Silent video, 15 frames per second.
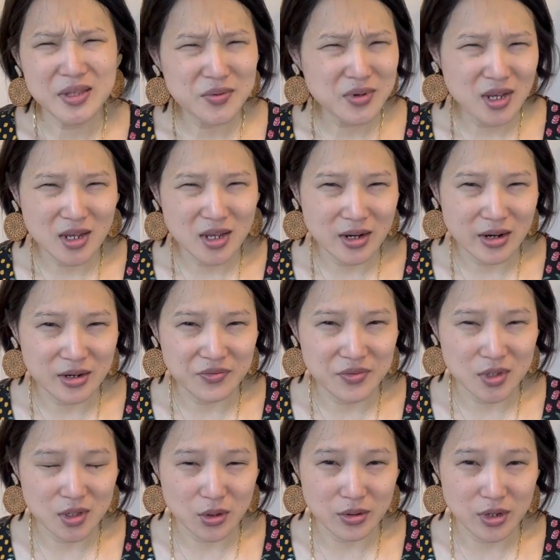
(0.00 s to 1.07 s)
what I get out of
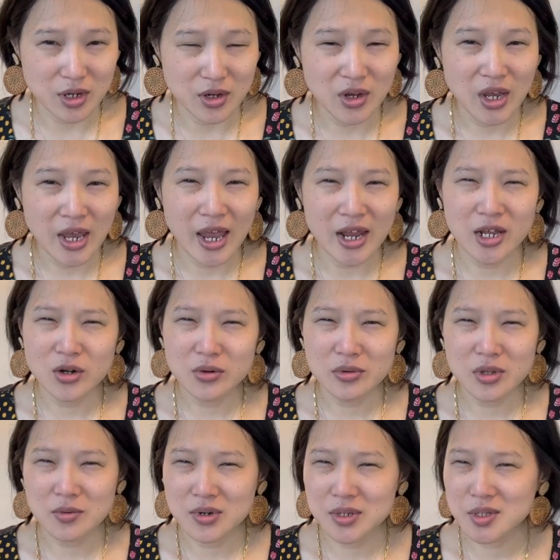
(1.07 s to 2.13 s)
sewing, and I don't
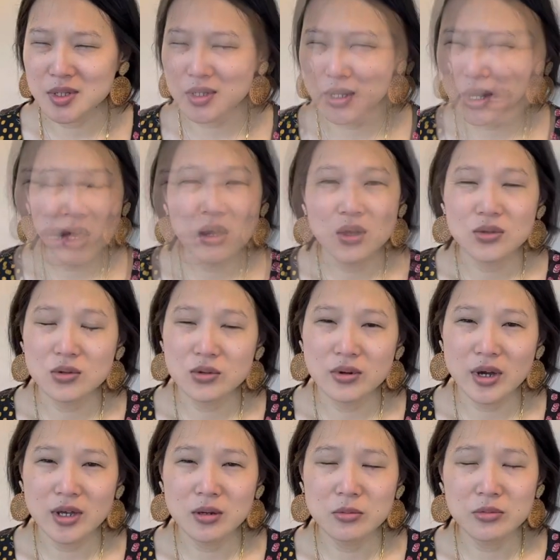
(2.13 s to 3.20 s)
really want to stop. So
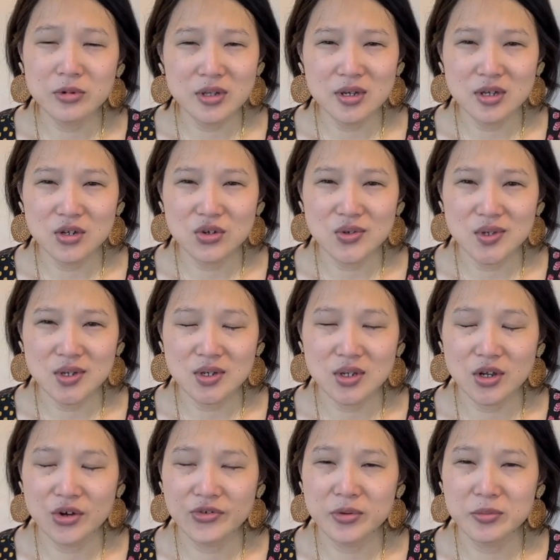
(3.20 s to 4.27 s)
I am really interested to
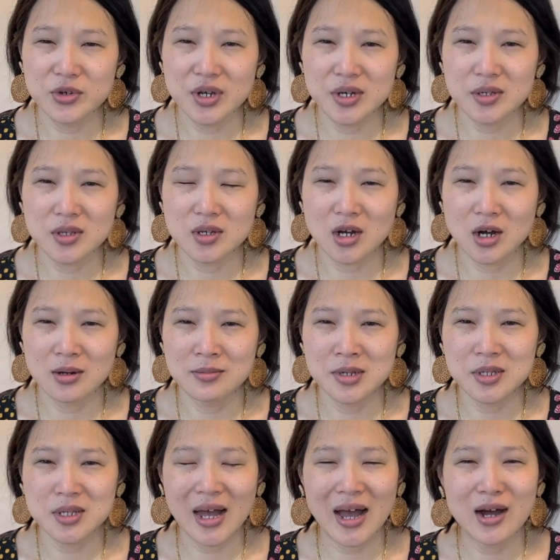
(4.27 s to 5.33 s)
hear from you guys in the
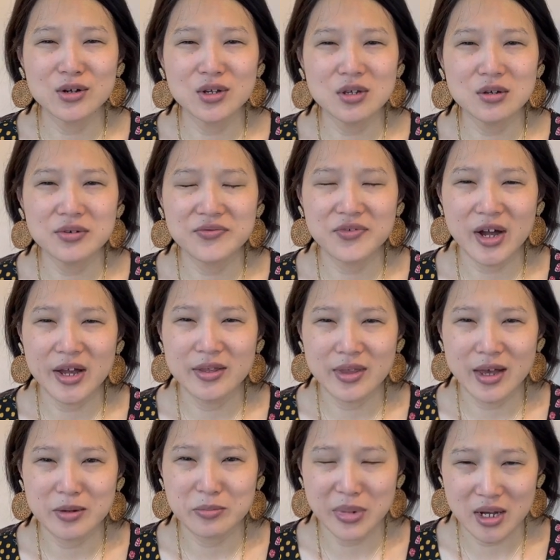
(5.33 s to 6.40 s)
comments. How do you find
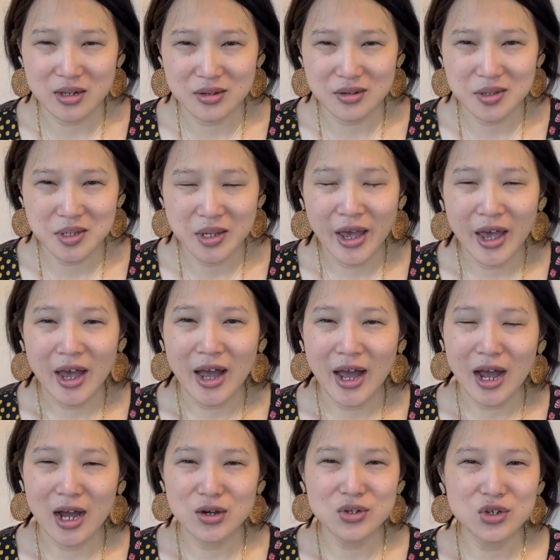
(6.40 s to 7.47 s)
that balance?
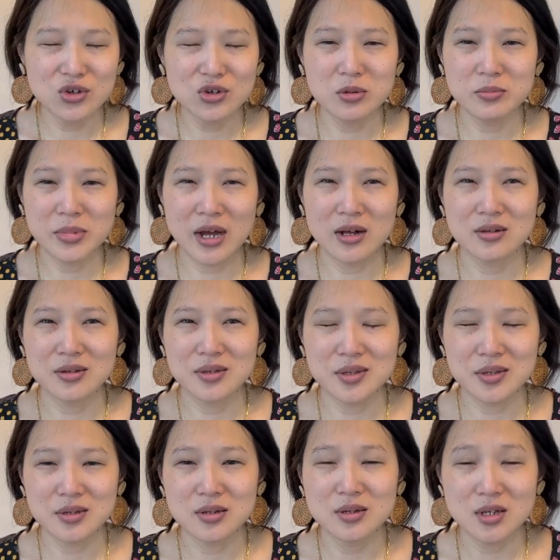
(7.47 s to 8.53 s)
How do you balance
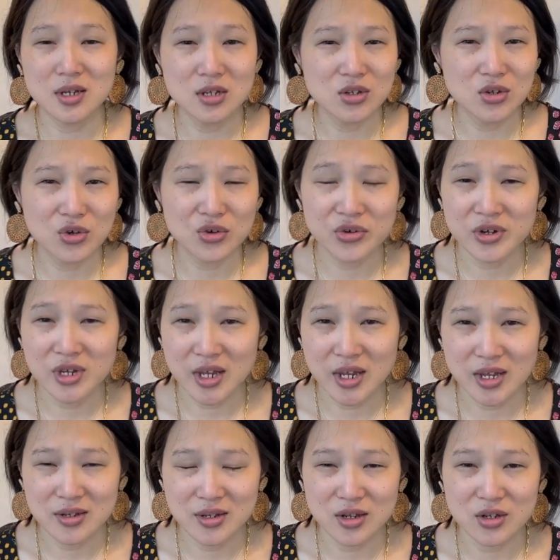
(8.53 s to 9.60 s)
the need to
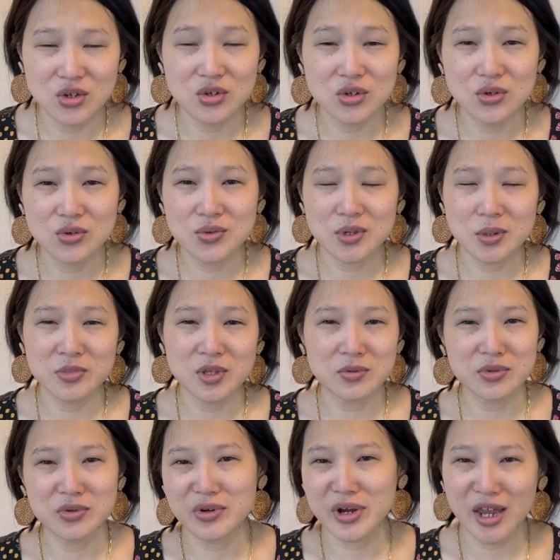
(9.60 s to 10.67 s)
create and to do something
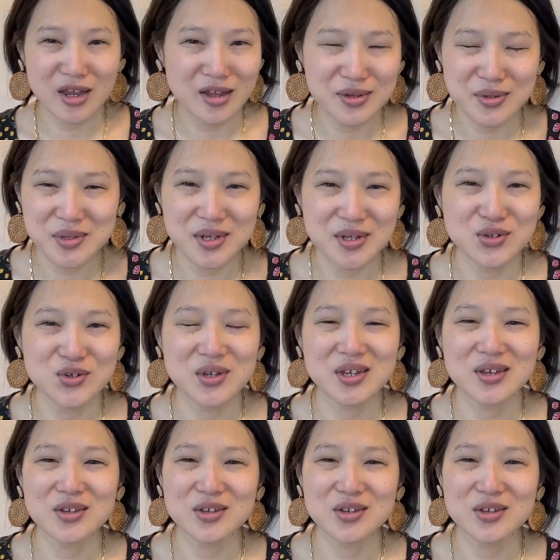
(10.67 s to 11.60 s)
with your hands and, like,